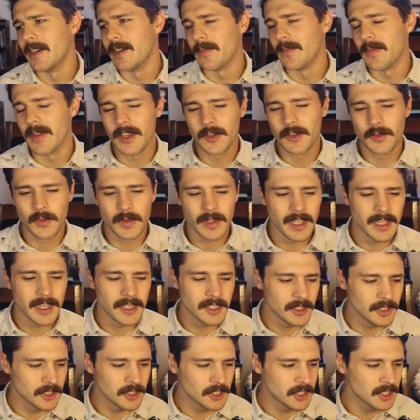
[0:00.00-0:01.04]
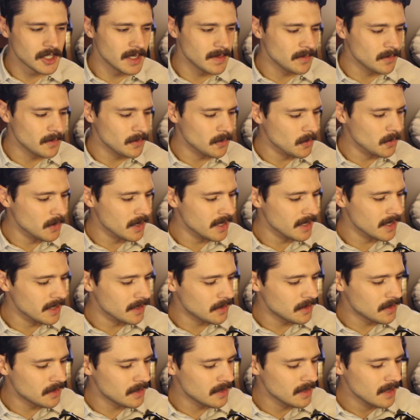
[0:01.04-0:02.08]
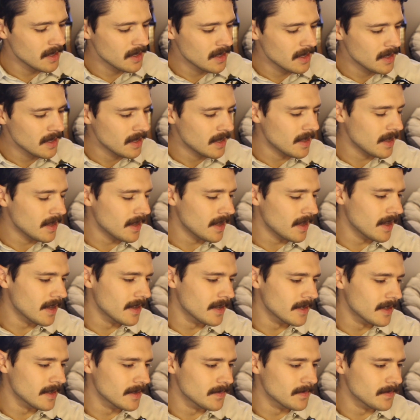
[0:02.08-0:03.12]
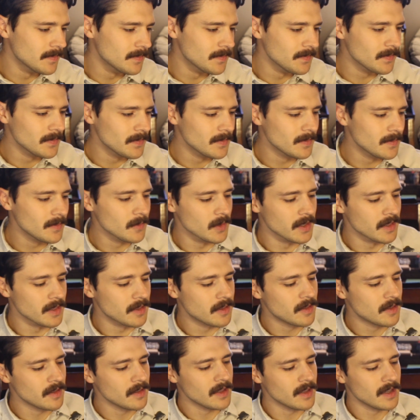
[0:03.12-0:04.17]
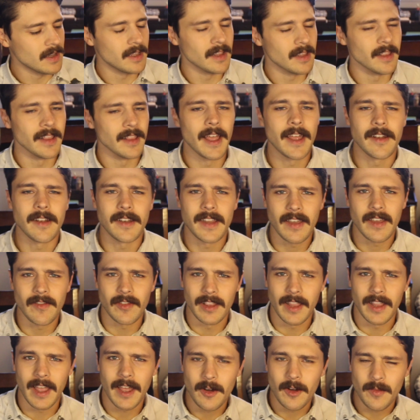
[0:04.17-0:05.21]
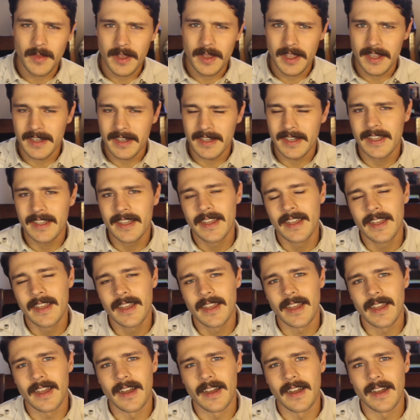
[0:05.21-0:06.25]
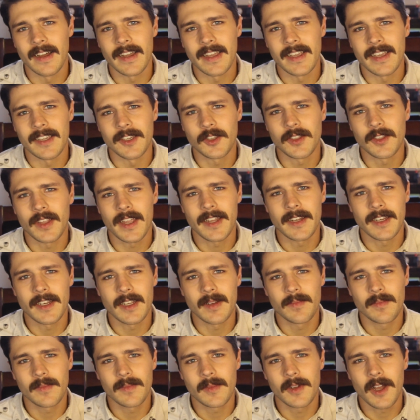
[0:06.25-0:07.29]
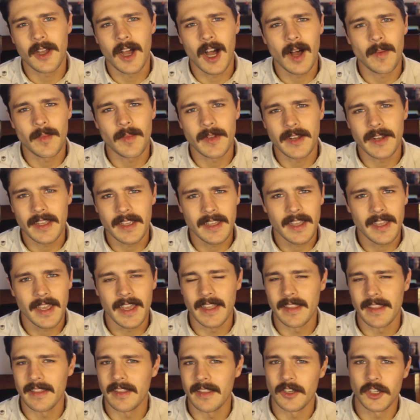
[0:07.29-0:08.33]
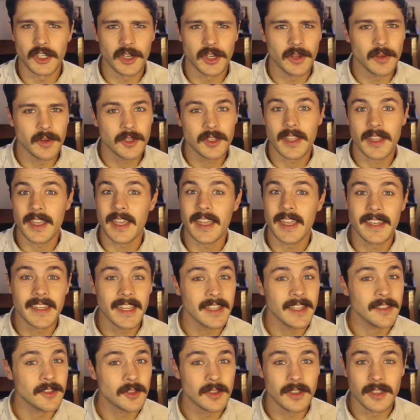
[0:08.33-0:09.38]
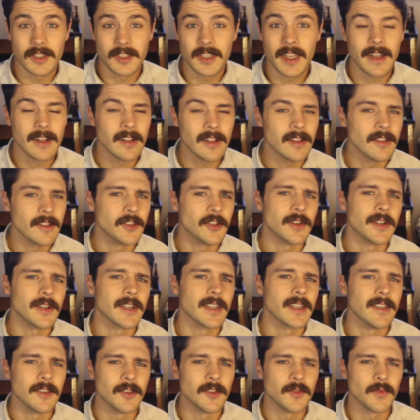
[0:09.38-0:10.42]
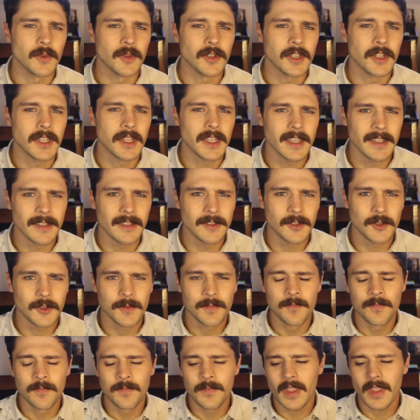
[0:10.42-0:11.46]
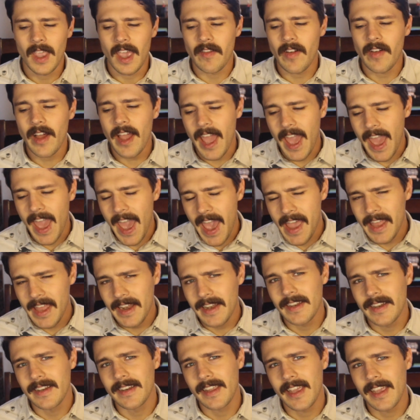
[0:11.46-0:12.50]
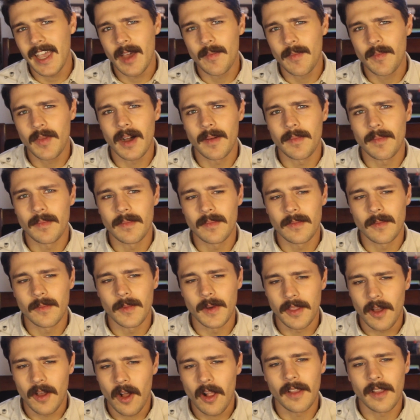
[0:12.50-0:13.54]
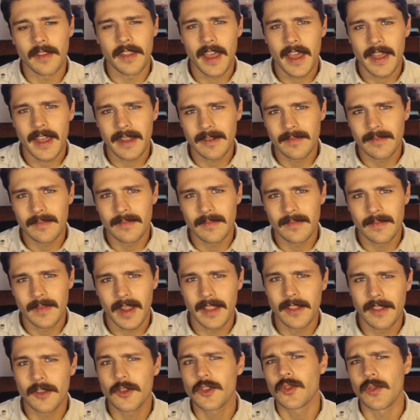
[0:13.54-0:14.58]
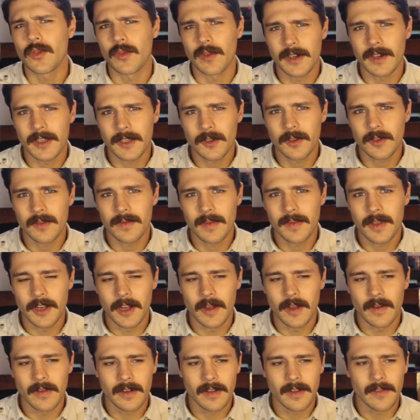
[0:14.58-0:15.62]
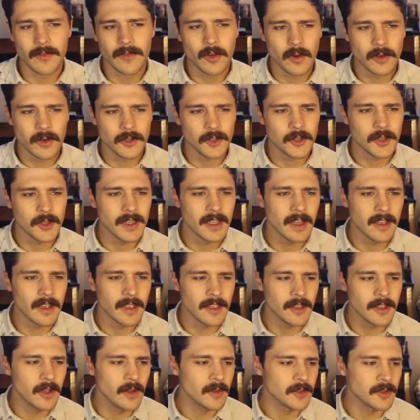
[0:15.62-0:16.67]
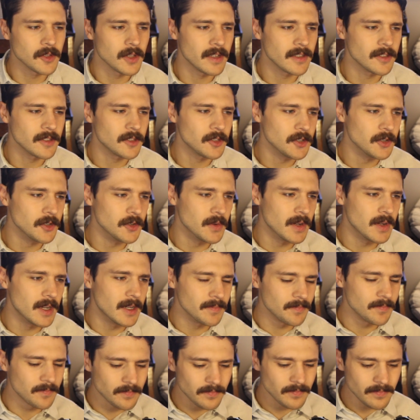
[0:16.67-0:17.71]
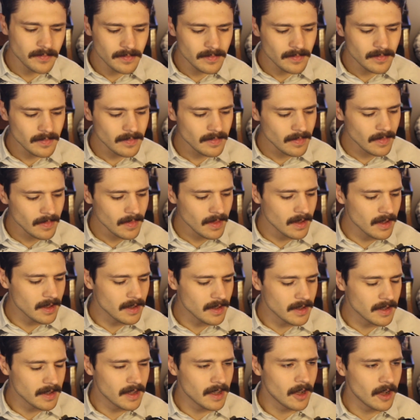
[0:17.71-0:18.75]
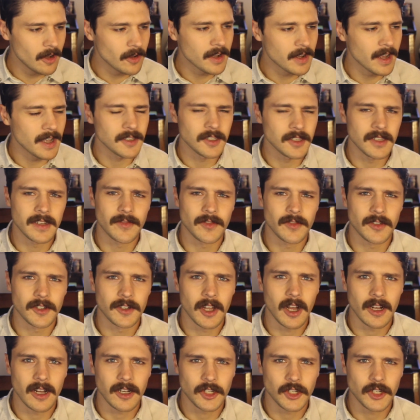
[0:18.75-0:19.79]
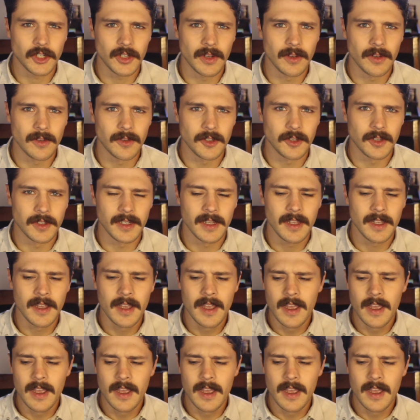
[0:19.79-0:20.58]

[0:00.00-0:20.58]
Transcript: his relationship with David Letterman, his stand-up comedy and the jokes that he tends to tell during his routines. If I hadn't kept up with all of that, and the stories, and of course he goes on to all kinds of different talk shows, and